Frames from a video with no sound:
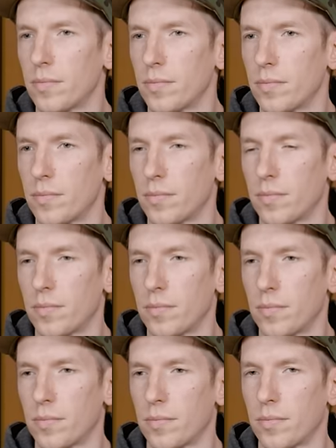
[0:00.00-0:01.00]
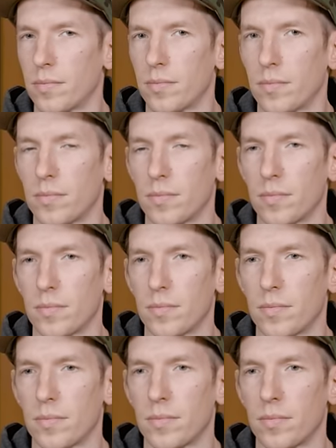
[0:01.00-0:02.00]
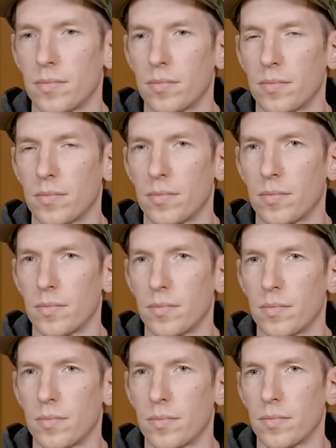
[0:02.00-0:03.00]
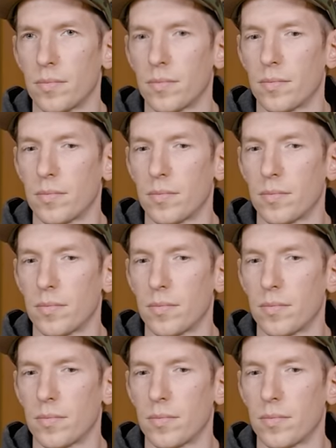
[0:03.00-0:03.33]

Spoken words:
The person shown says nothing.